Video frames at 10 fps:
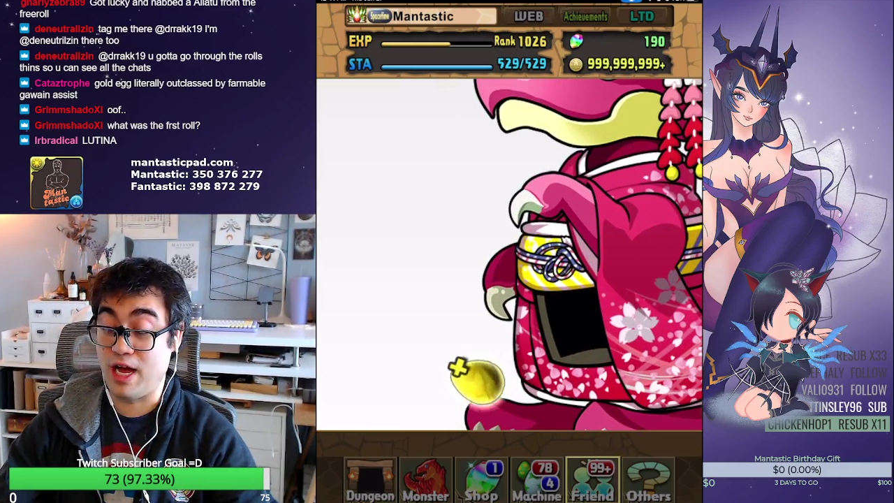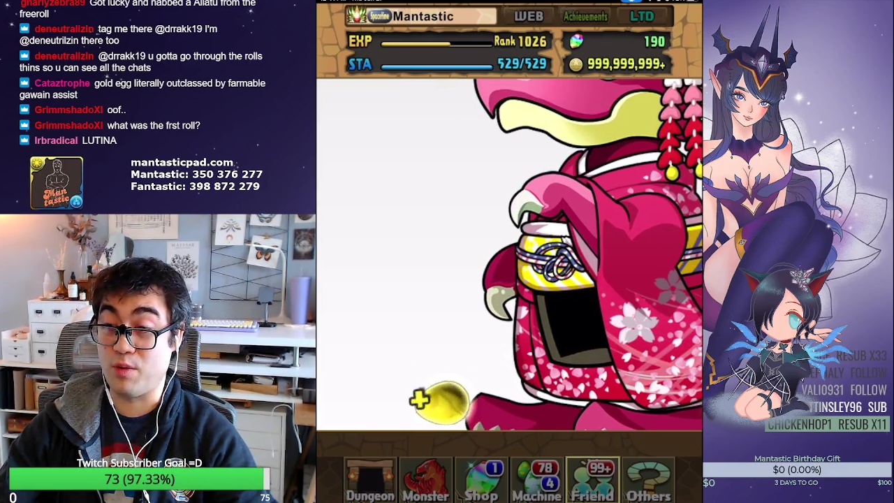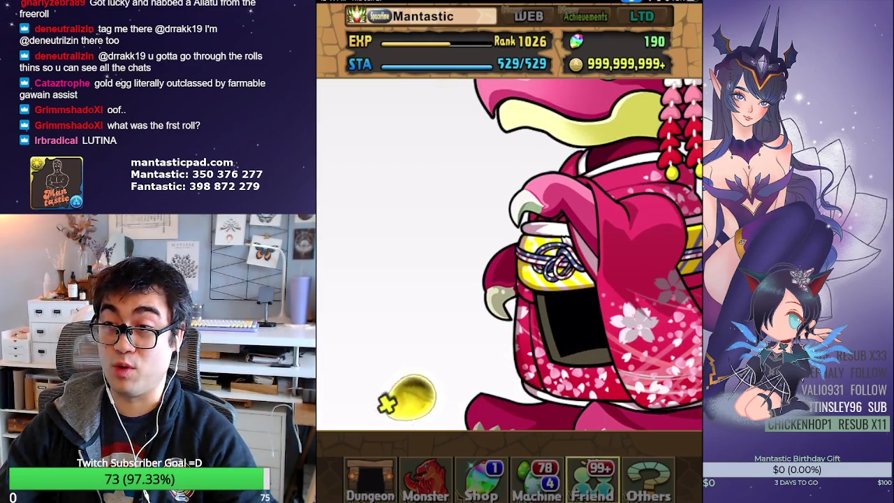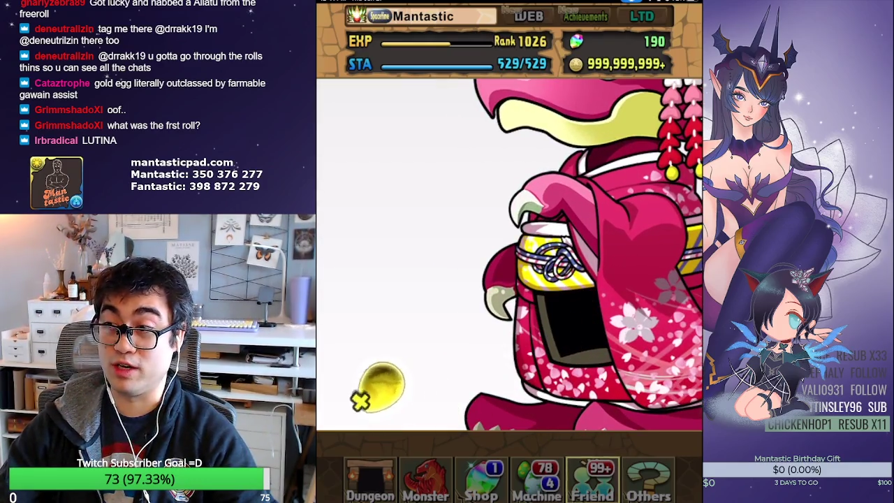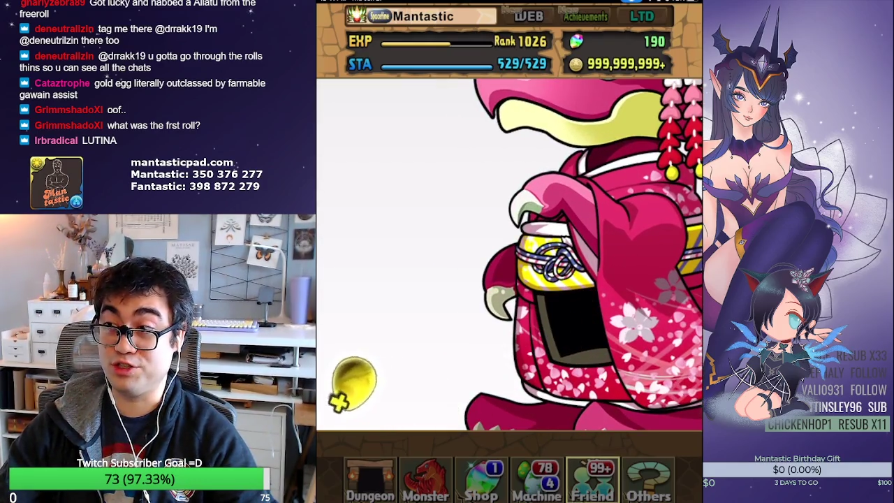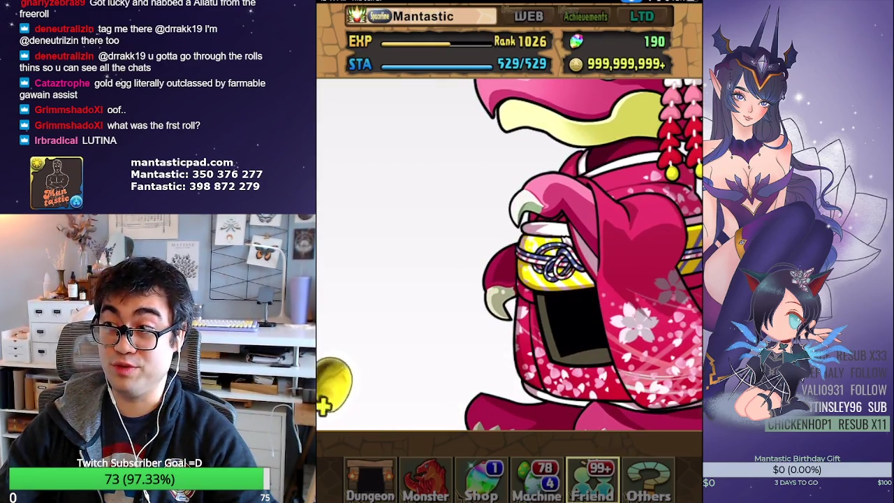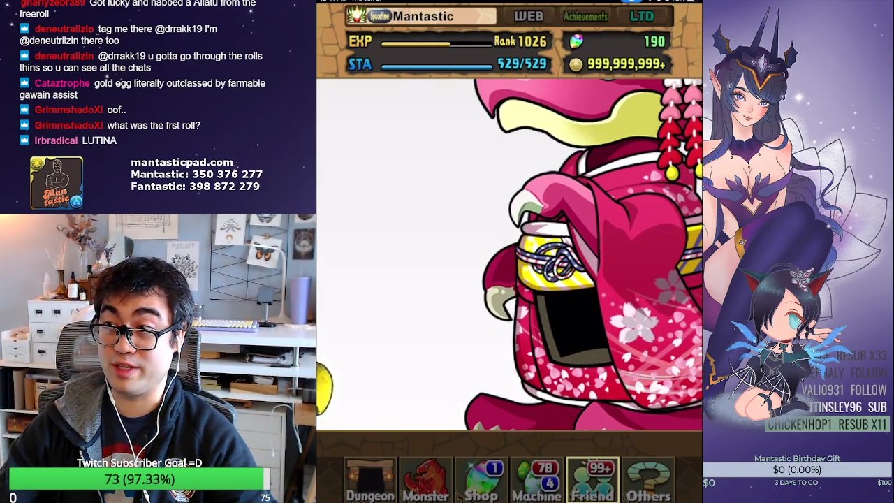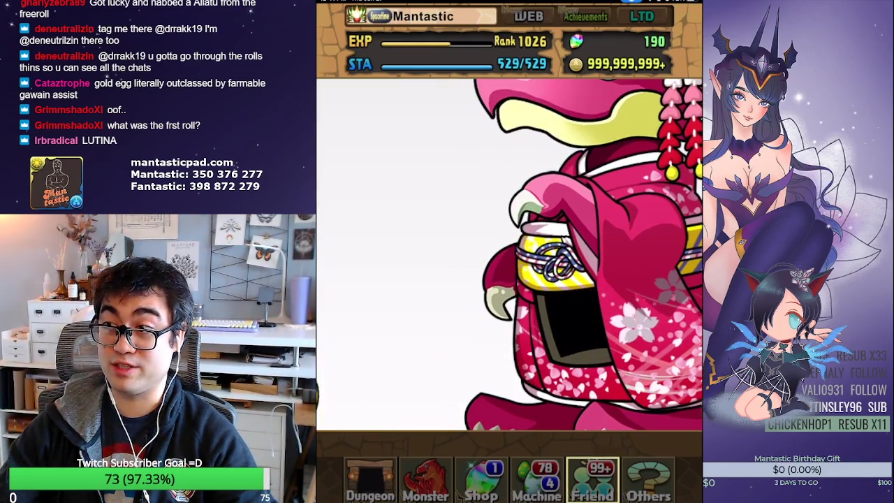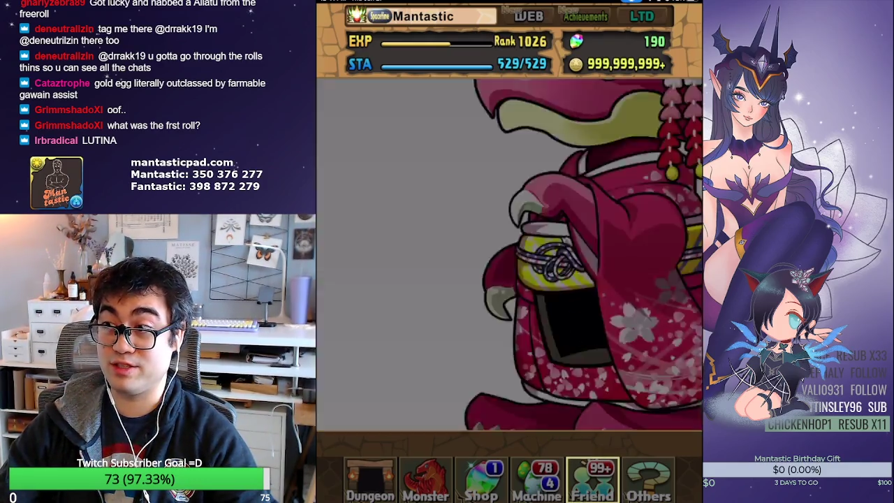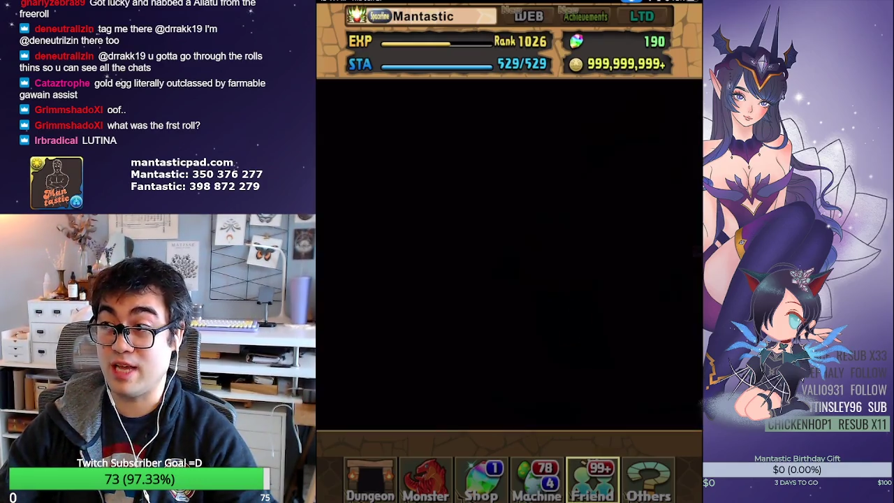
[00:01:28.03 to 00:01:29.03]
I want to do
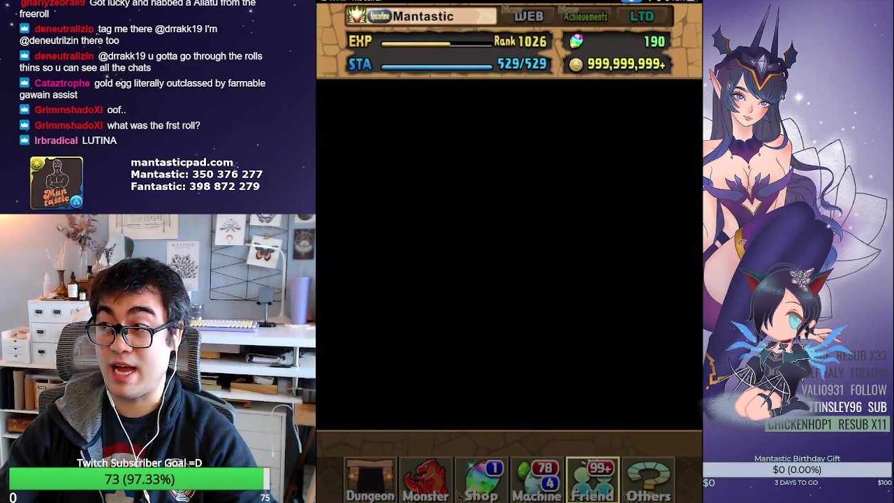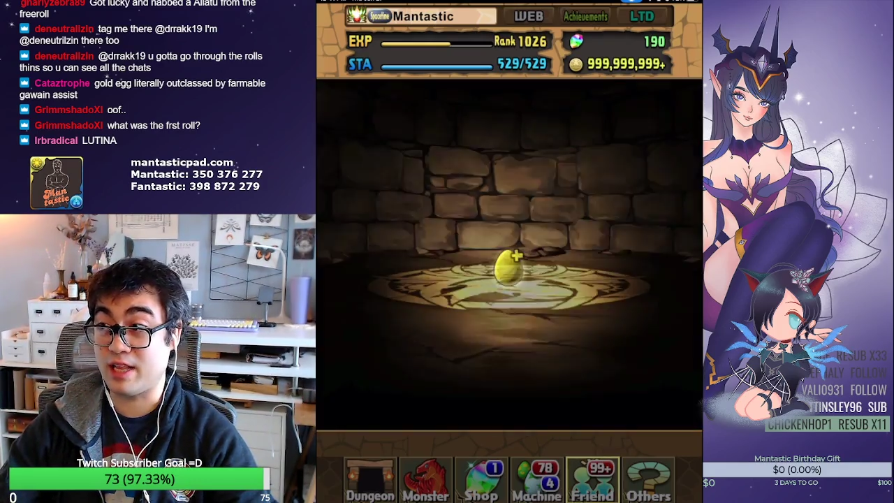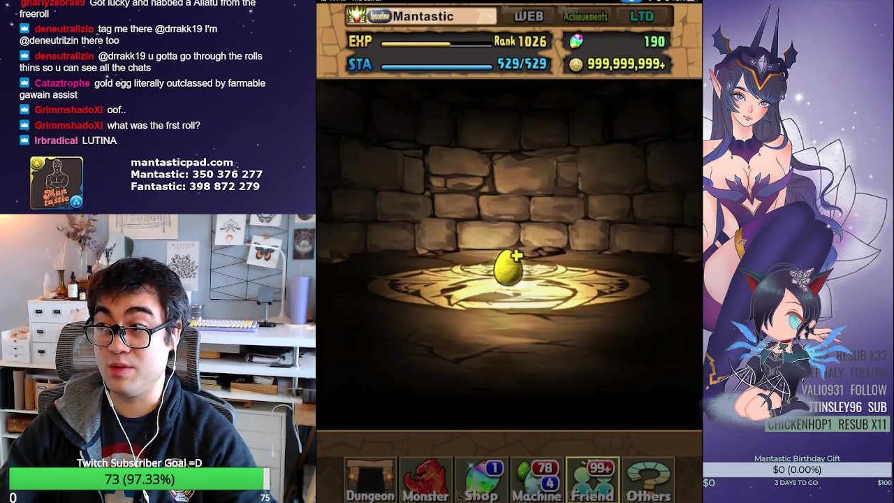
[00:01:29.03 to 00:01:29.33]
exactly